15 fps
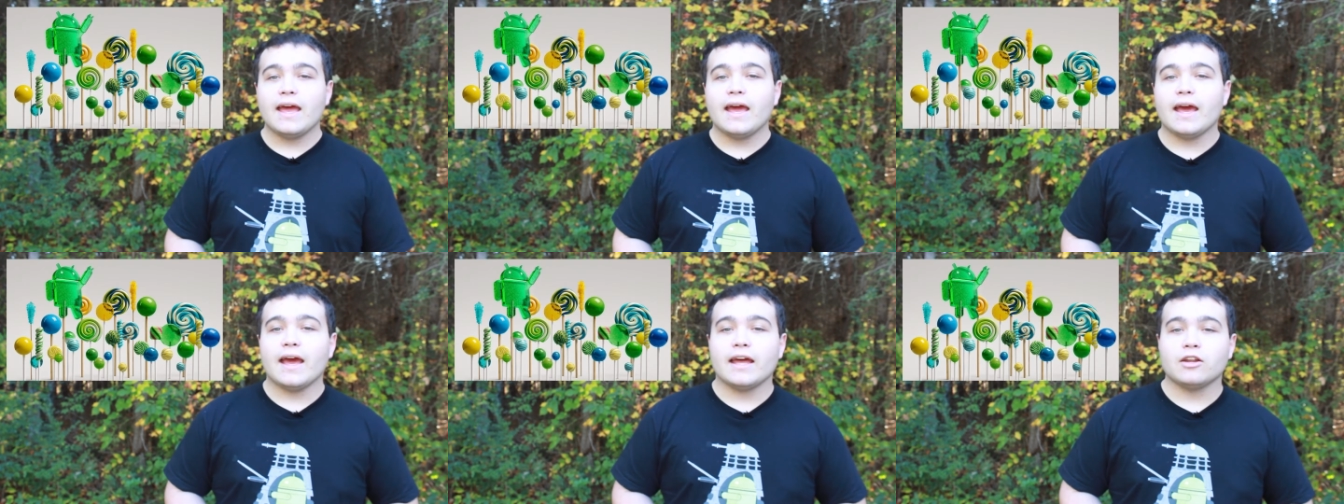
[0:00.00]

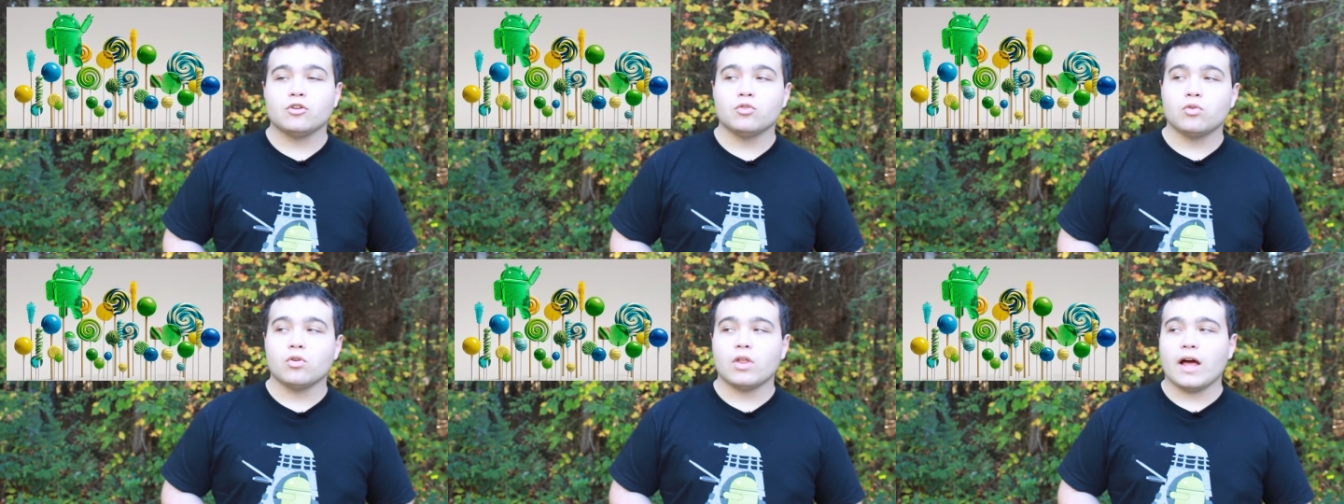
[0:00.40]
at
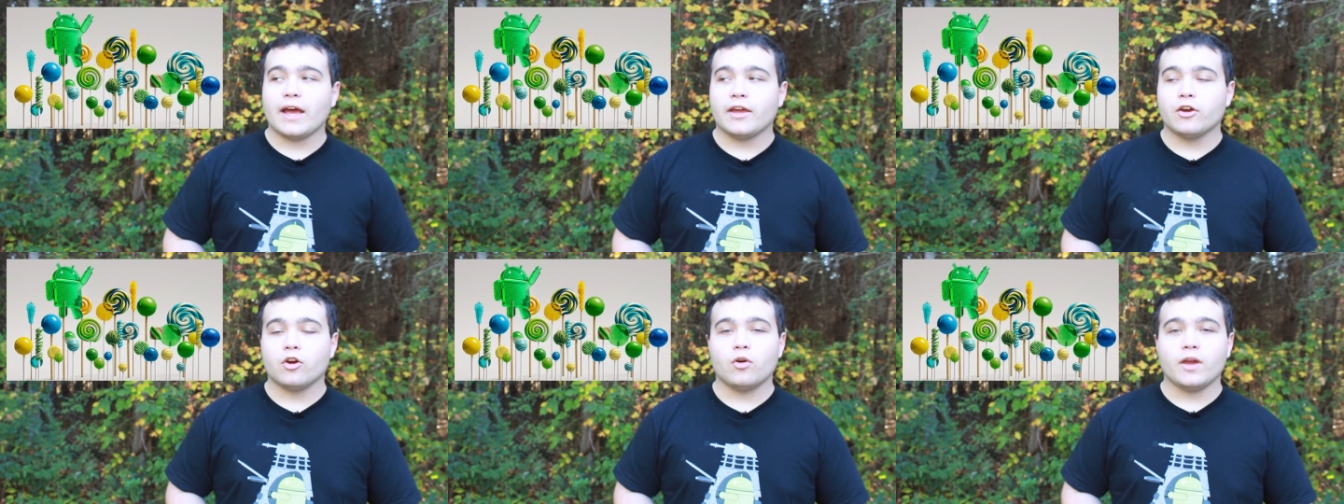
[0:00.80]
Google
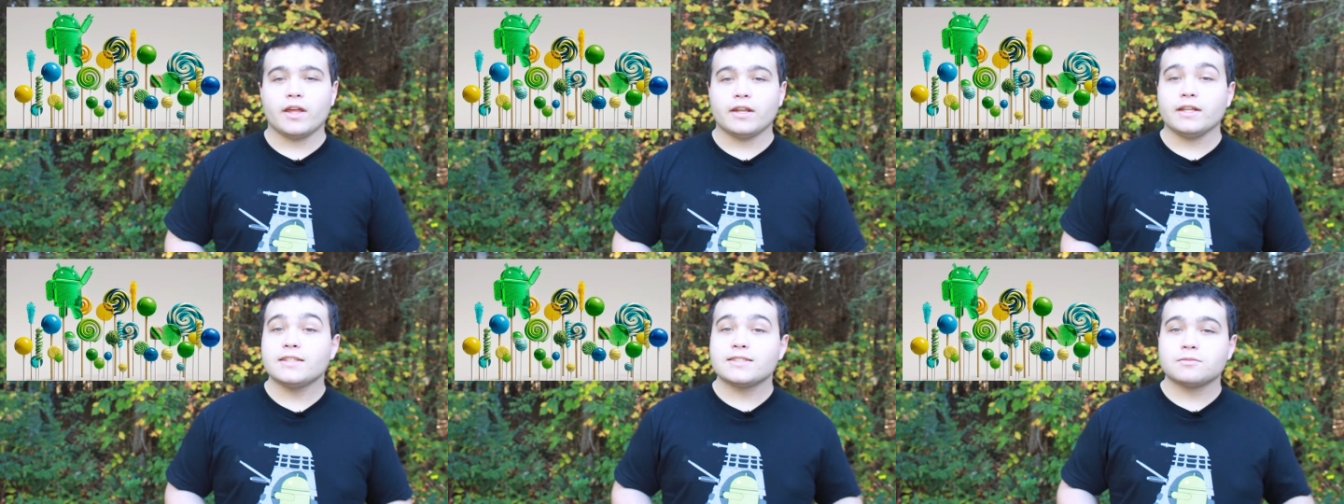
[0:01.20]
I/O,
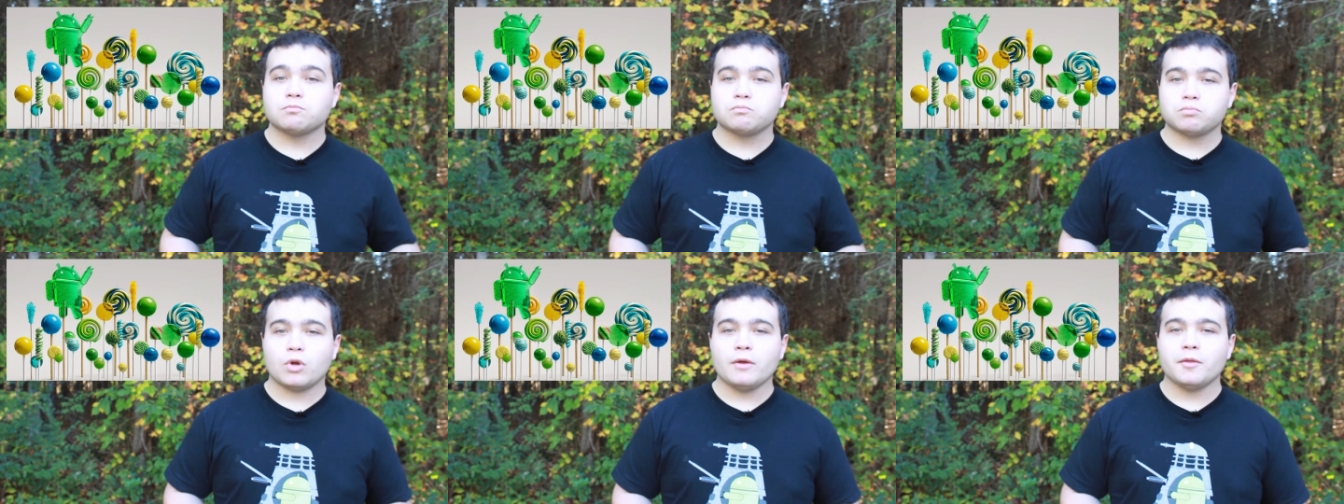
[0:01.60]
and it's
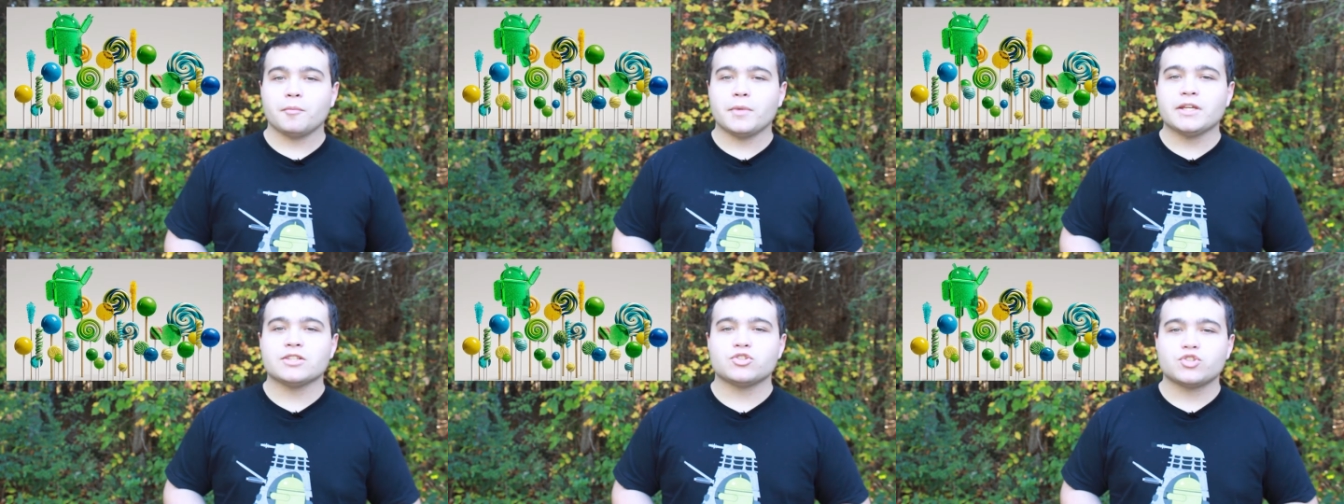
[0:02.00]
probably the
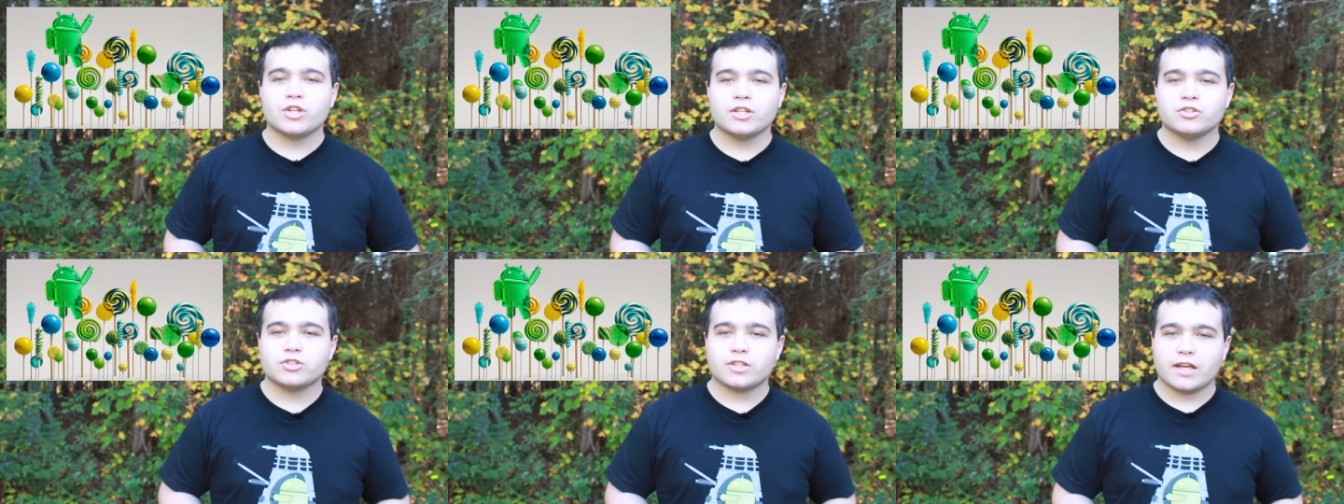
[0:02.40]
biggest
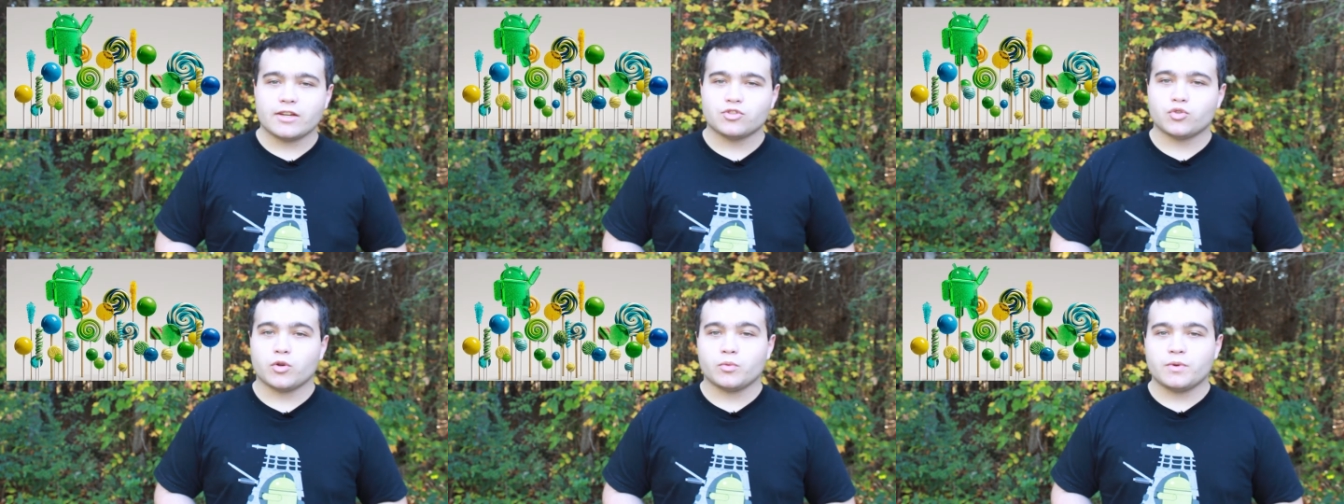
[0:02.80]
change to
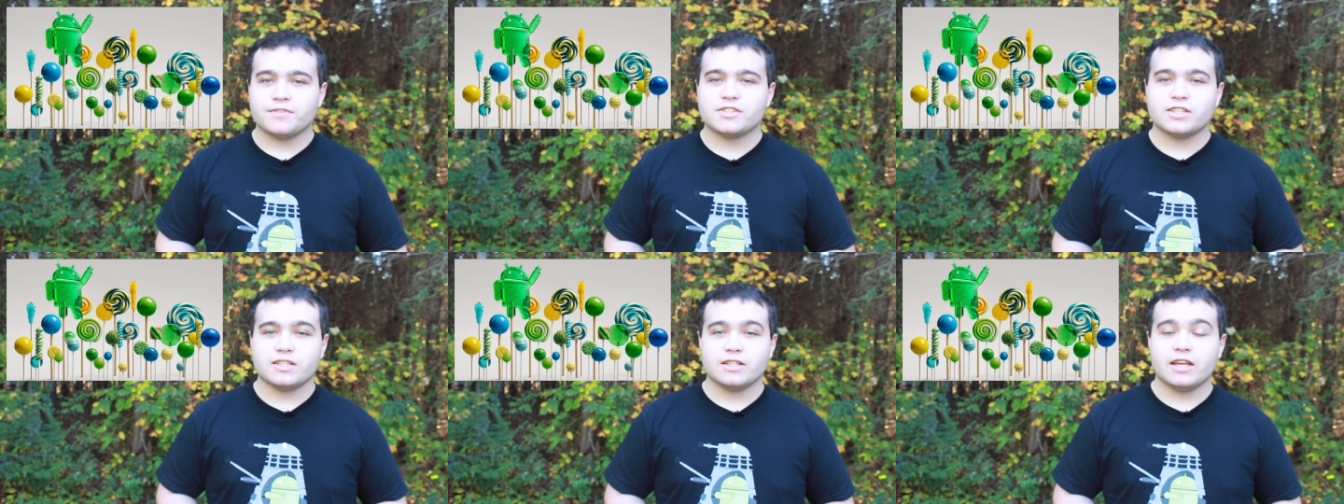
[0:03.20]
Android we've
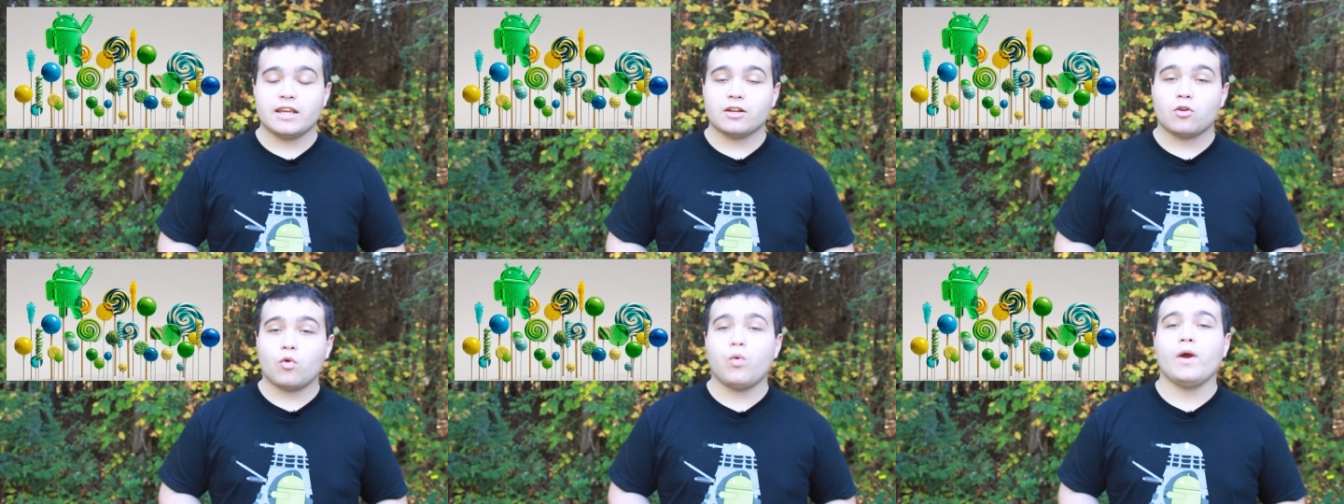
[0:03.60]
seen
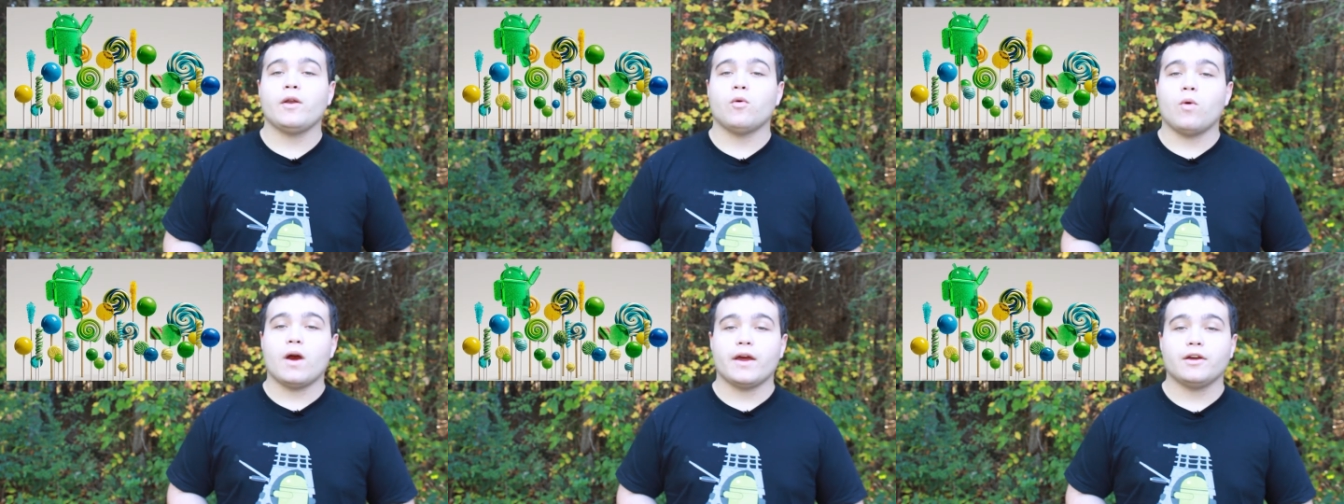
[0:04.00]
in quite
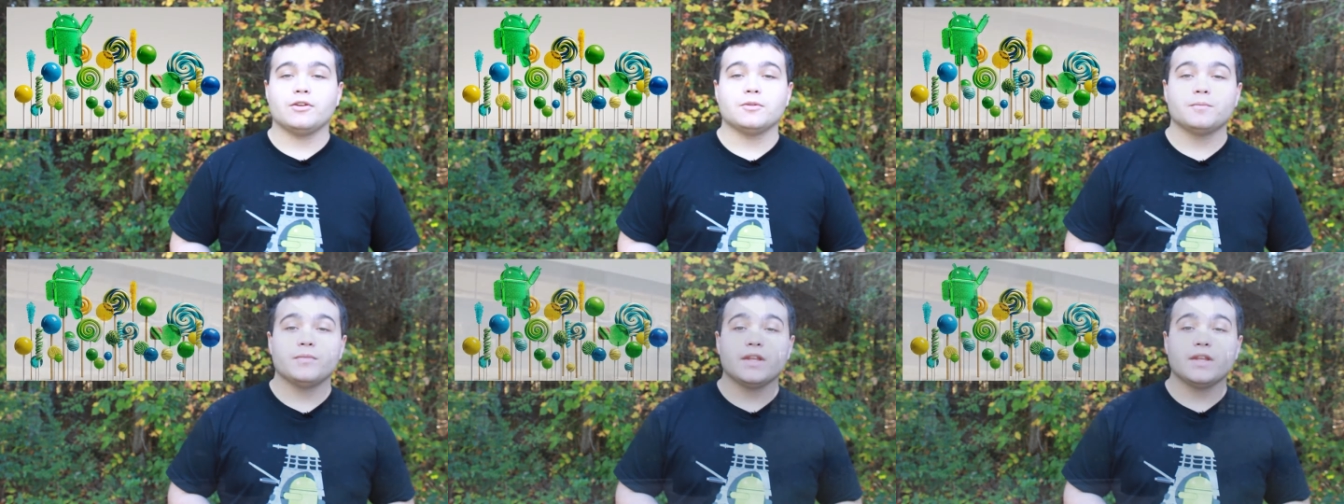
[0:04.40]
a while.